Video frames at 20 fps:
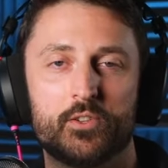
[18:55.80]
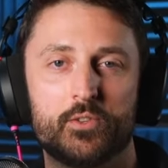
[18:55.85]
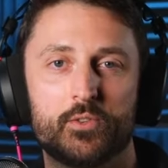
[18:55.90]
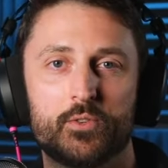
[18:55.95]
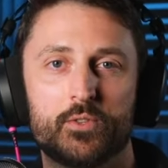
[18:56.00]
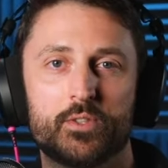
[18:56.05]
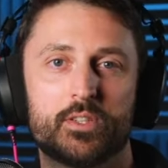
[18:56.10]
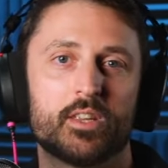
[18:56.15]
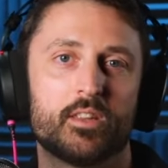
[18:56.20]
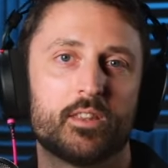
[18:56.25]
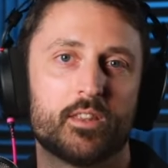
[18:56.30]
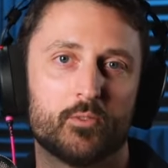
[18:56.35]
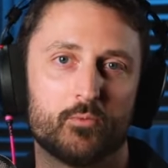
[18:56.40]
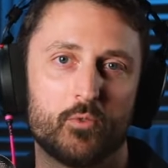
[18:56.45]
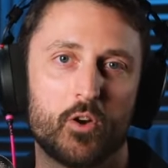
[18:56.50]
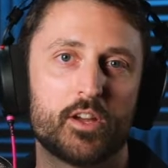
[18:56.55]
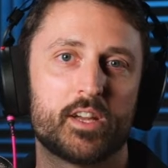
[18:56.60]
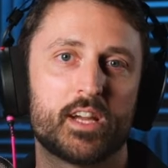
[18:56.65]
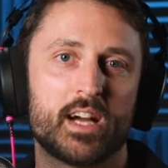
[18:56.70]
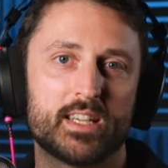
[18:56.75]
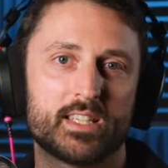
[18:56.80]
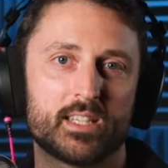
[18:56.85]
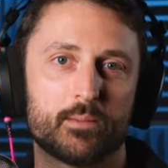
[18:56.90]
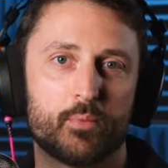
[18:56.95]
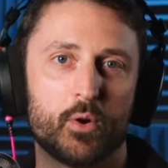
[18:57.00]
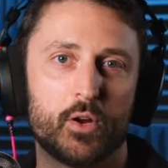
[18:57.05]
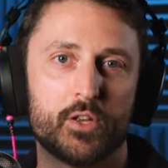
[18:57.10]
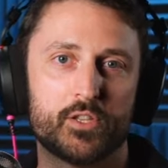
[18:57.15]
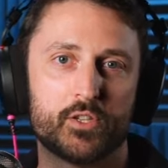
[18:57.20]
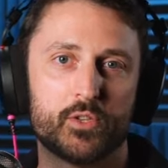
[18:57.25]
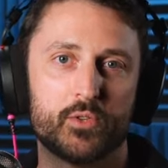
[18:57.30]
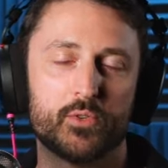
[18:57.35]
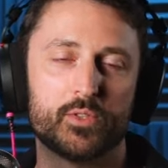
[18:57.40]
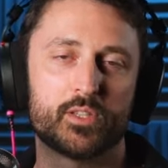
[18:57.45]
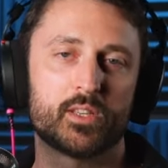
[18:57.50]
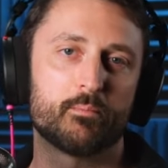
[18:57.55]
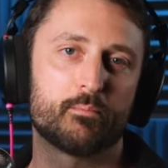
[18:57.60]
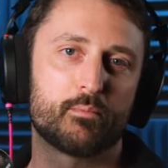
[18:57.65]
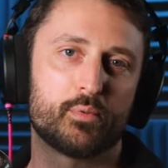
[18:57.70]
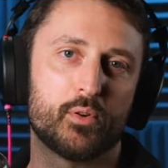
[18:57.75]
use the RØDECaster Pro
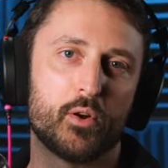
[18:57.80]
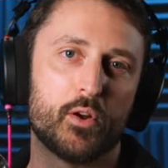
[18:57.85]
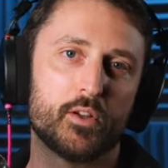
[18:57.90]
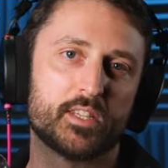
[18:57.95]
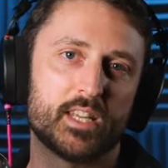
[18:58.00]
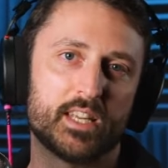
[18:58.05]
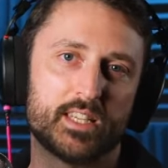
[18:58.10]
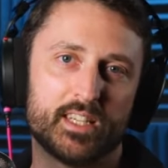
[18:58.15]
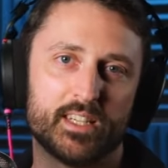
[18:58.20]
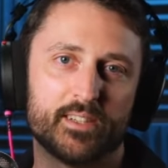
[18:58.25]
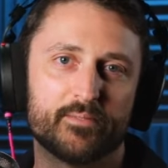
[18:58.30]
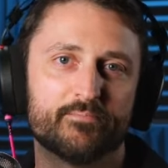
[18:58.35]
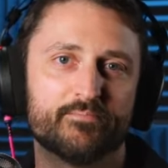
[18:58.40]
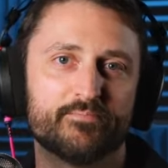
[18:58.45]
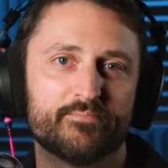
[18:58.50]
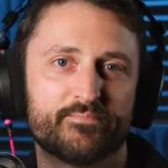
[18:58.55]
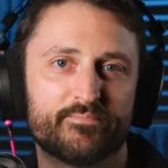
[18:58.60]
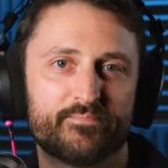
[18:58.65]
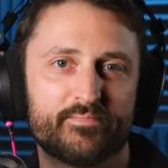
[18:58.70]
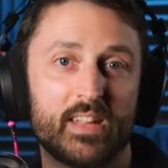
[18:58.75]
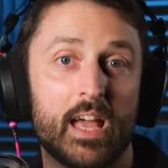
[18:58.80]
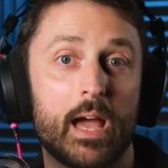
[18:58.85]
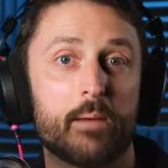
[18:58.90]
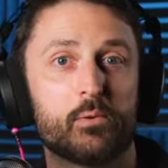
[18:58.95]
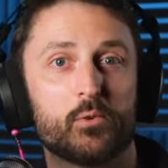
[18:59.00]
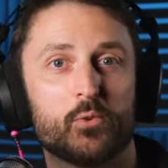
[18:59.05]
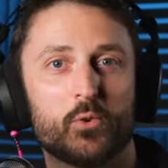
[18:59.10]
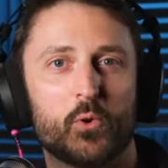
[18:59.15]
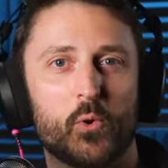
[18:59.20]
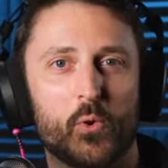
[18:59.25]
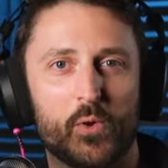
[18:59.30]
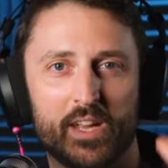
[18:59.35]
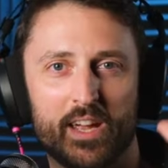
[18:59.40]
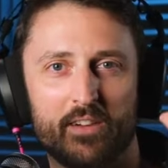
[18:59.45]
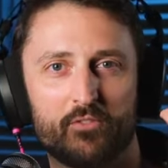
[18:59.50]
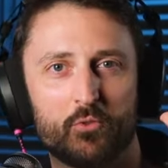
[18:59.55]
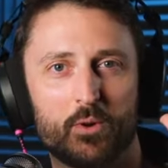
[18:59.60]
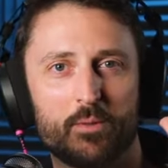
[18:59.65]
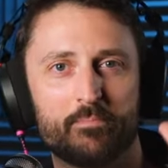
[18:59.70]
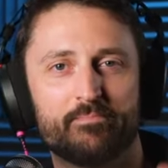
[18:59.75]
II's processing. Happy recording,
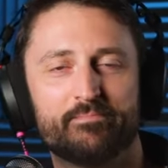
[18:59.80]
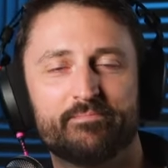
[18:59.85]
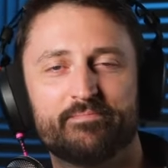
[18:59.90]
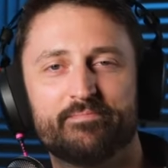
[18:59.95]
everyone.